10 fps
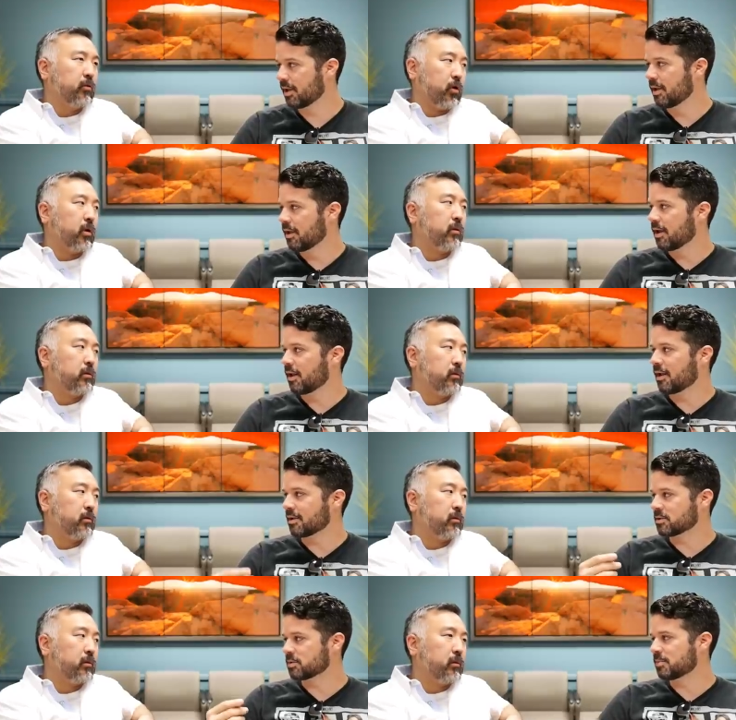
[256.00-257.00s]
Speaker 1: Sure. And
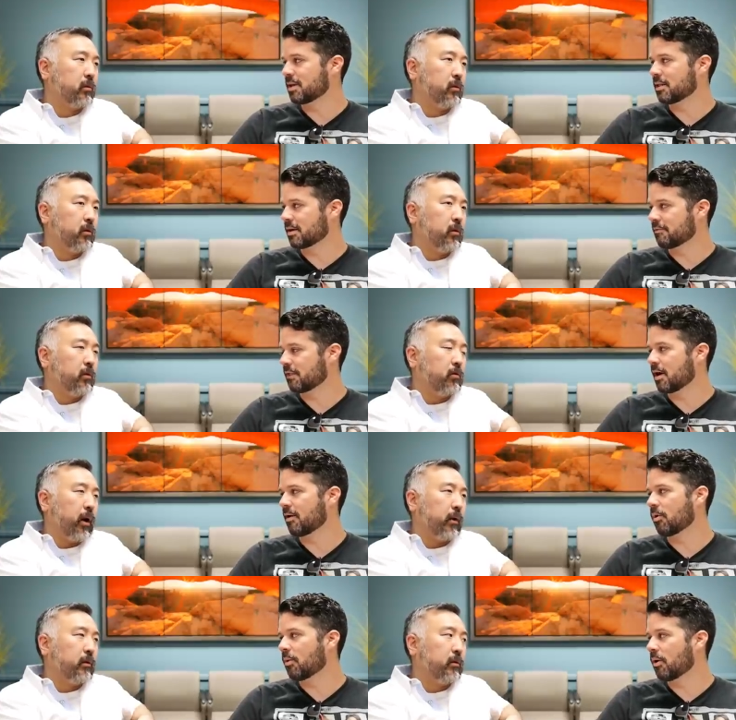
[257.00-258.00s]
not just being like a fly right.
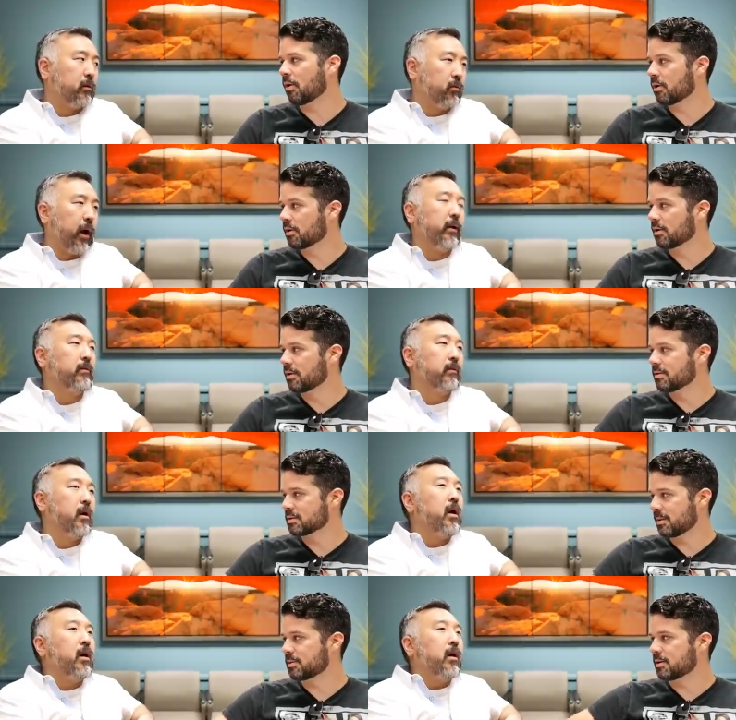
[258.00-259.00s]
on the wall. Right.
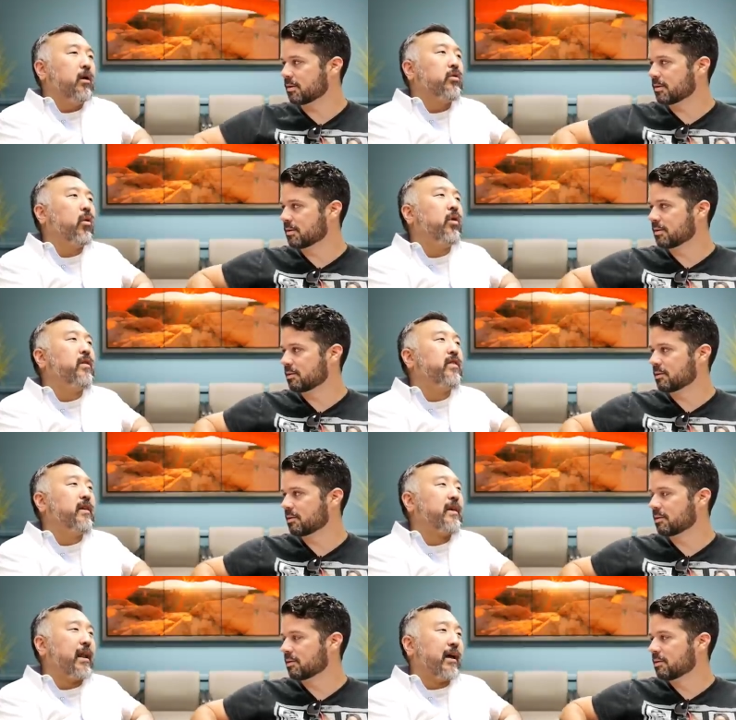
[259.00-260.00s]
Type deal. So
Speaker 2: one of the
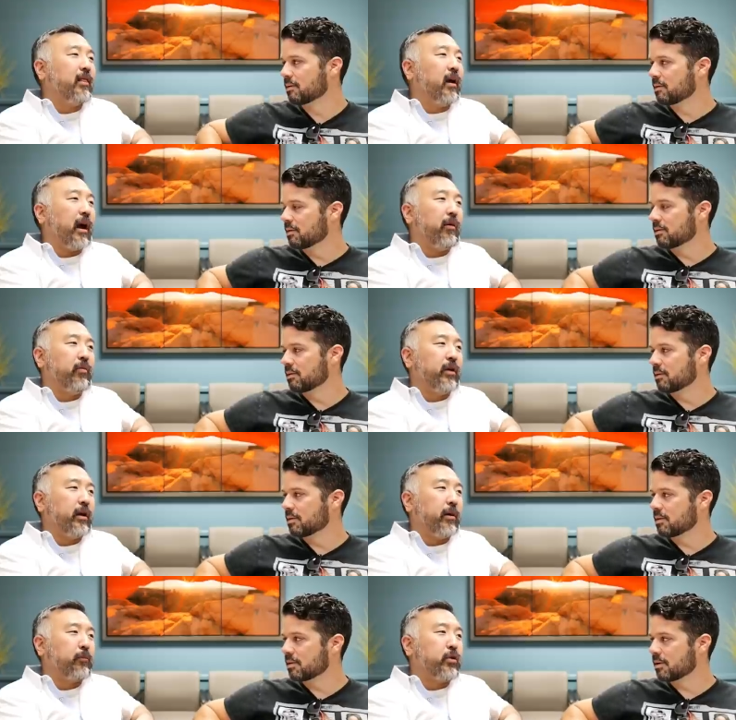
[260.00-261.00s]
things that I lo- I
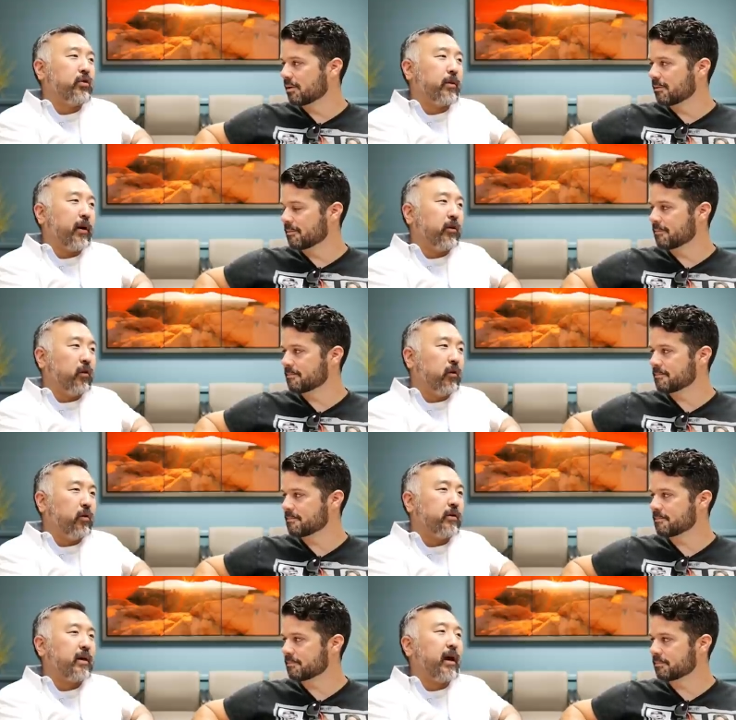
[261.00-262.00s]
really appreciate about
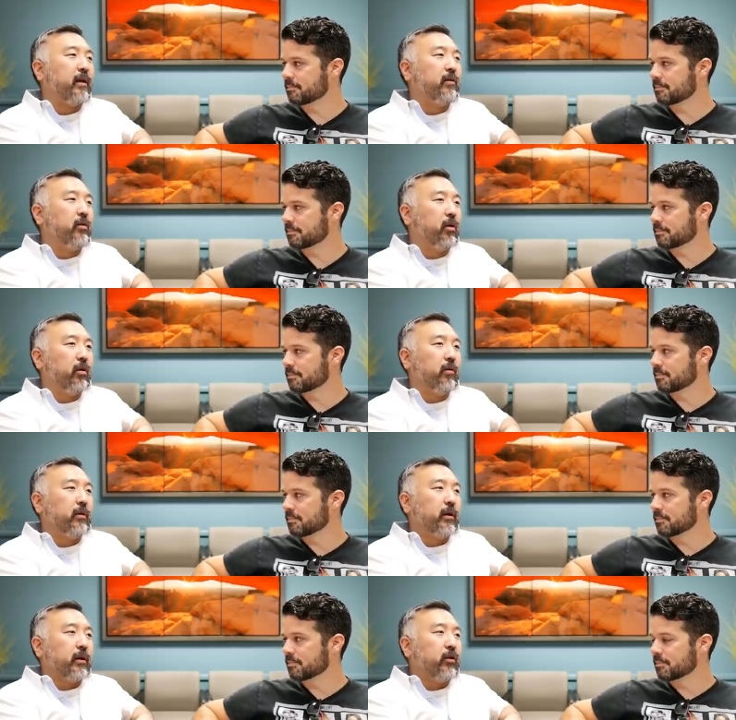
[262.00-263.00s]
you is that you
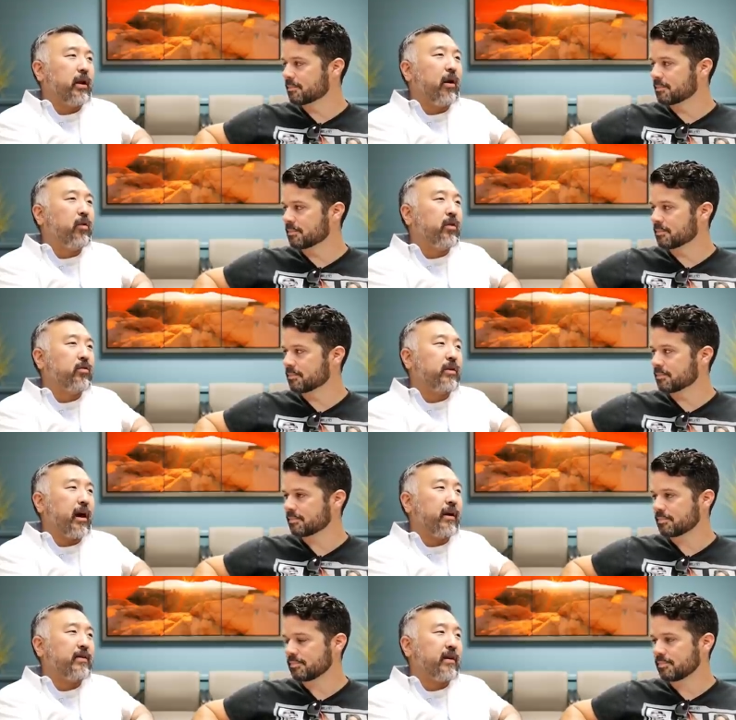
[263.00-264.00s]
know you're not one of those
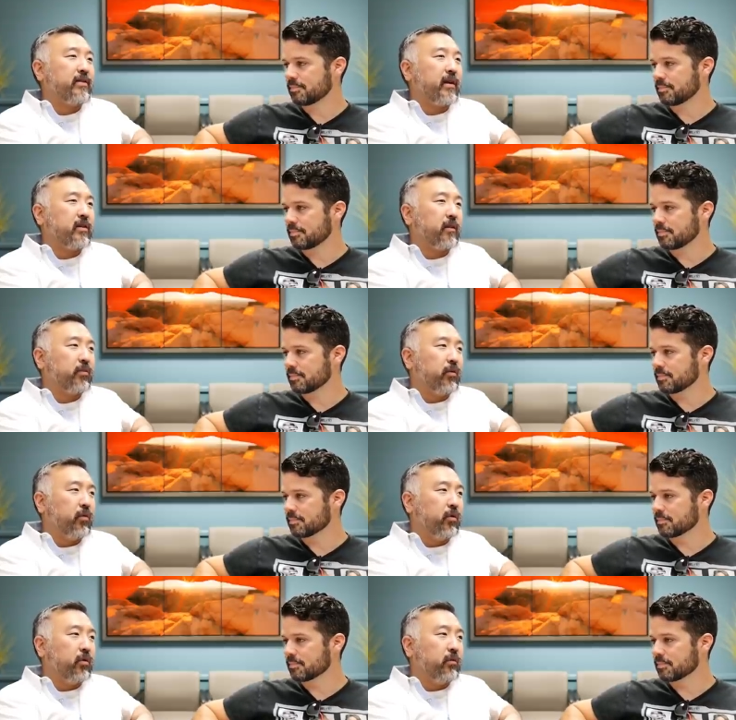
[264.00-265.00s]
guys that sets up the
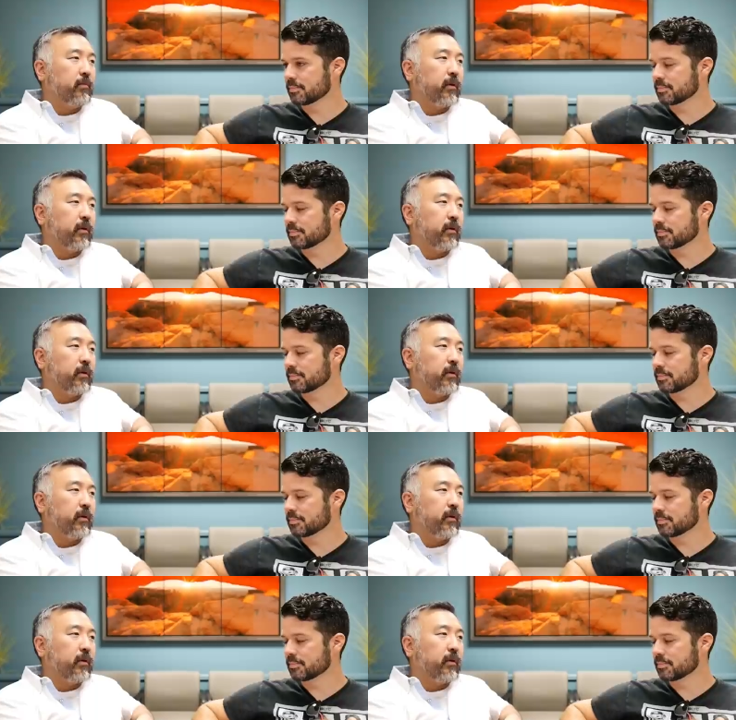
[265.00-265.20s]
room